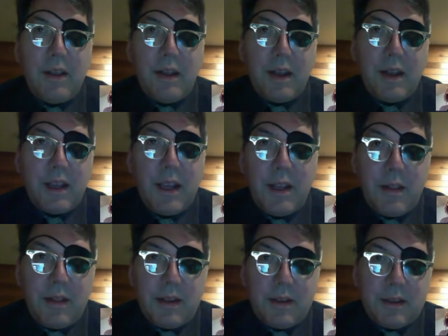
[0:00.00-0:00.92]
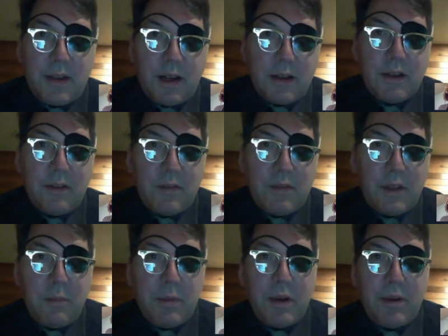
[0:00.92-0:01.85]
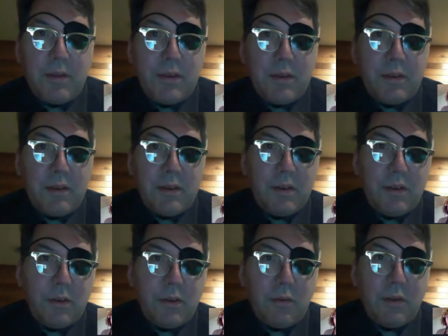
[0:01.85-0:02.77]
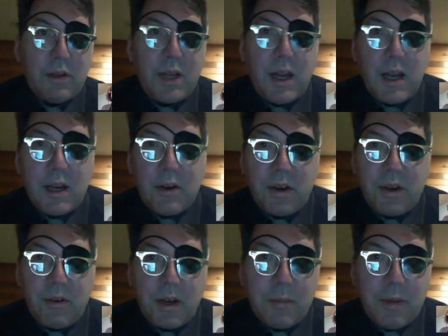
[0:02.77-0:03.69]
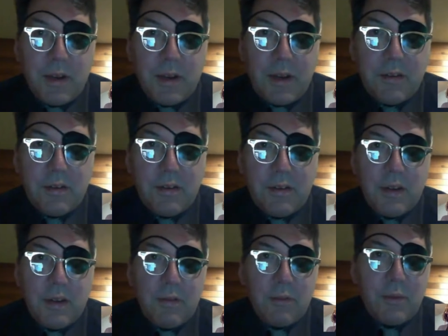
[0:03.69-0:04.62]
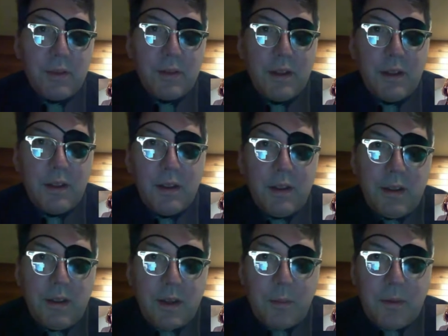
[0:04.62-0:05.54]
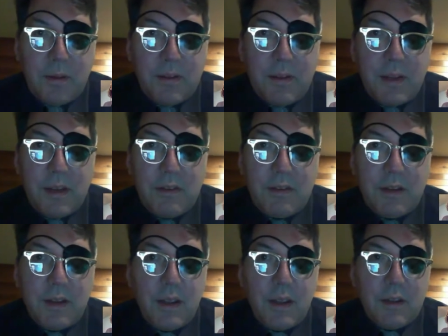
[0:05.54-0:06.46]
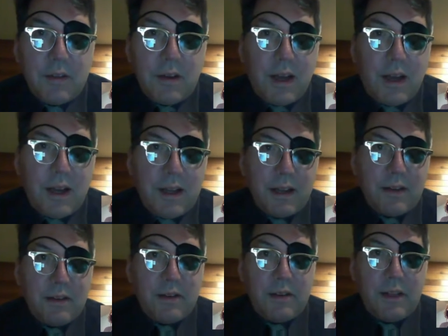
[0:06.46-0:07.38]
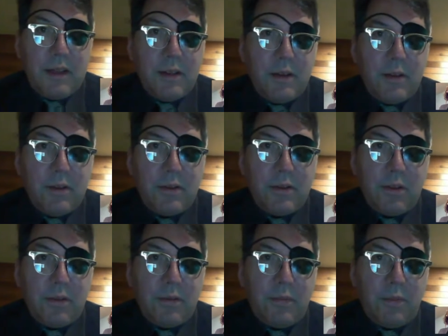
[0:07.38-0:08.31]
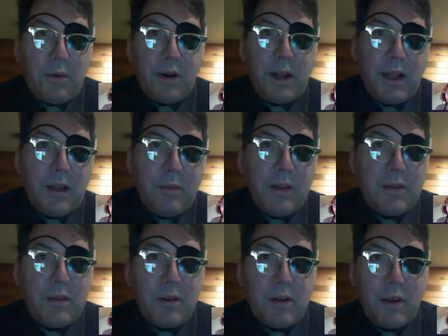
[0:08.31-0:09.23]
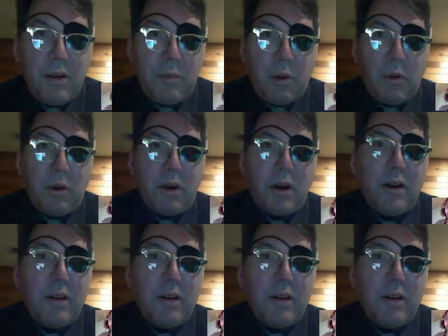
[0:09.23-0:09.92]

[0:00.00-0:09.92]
And again, the cognitively impaired, there's no real concrete recommendations, even with WCAG. So I'd like to see those four elements and more